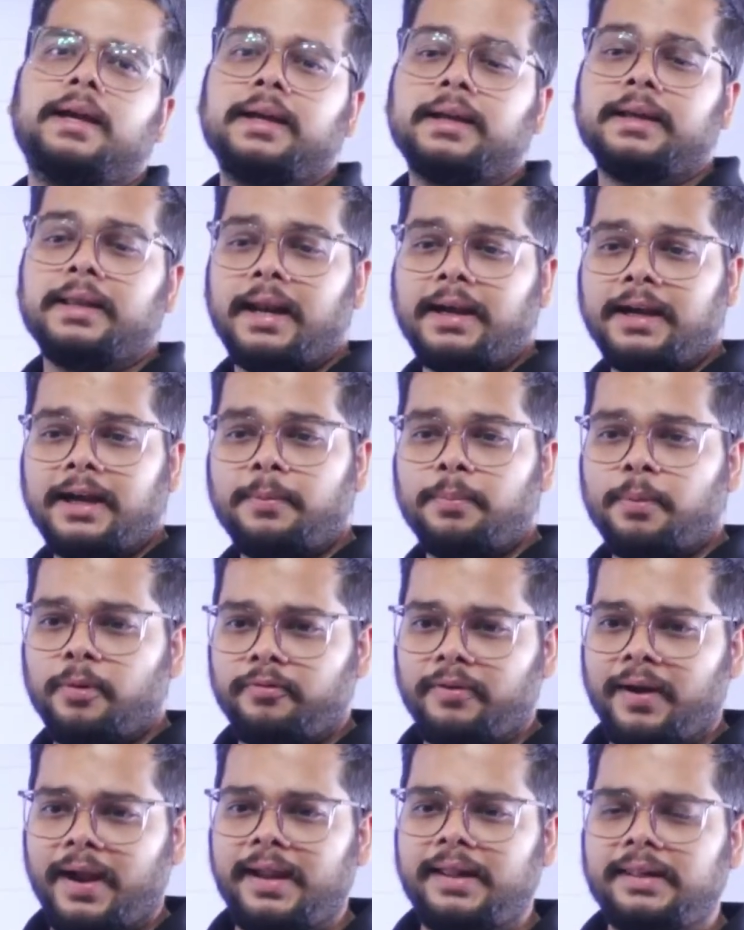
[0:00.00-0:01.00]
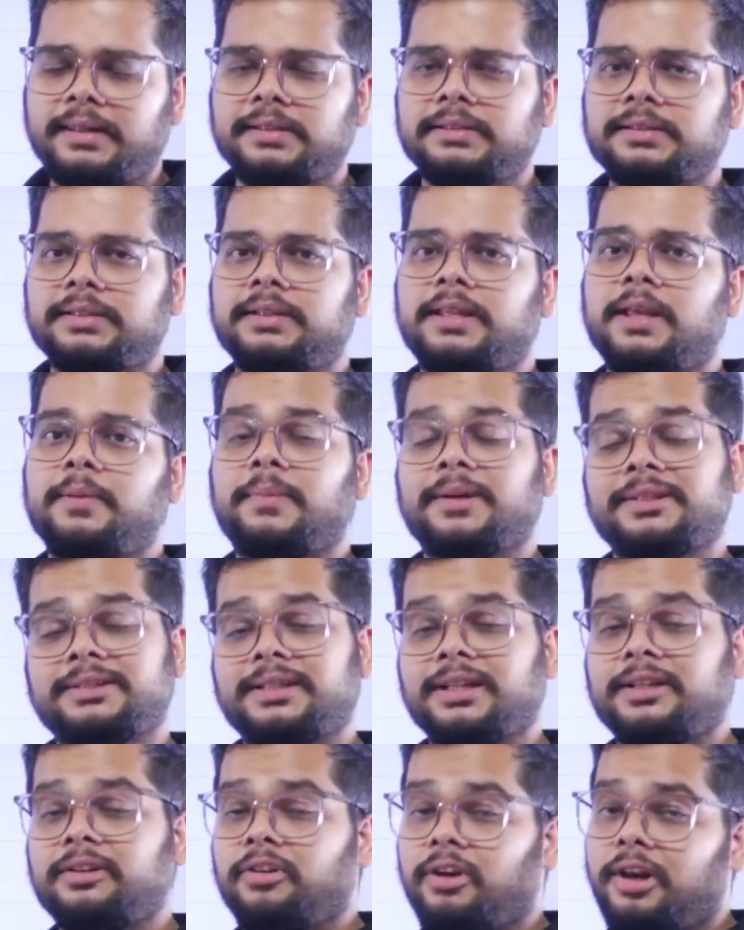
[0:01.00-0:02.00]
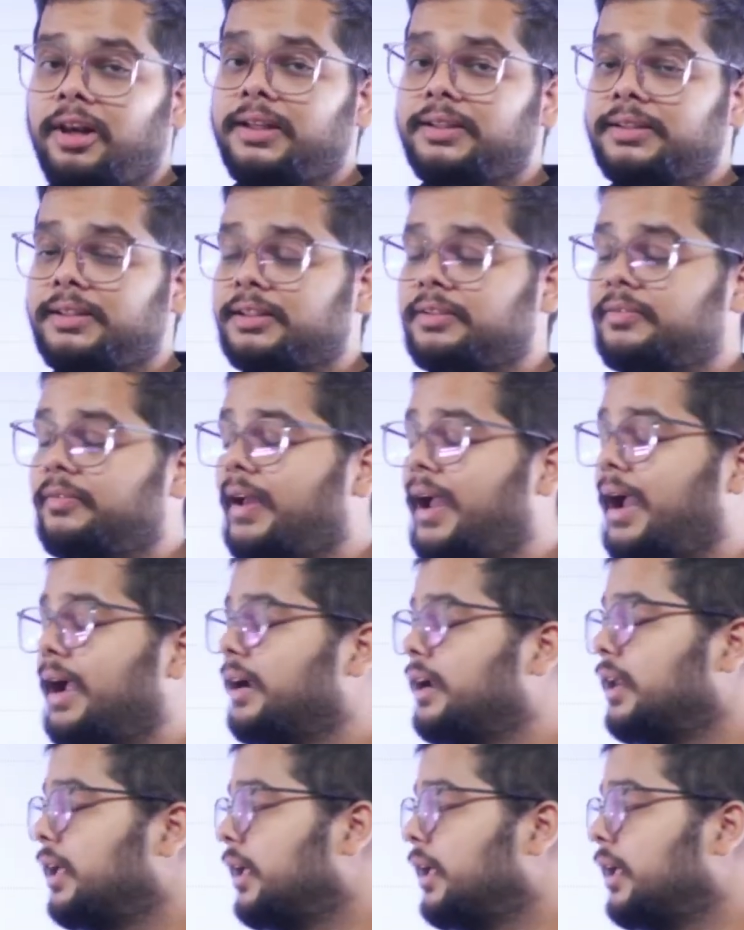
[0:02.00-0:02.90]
credit profiles, they must acknowledge this fact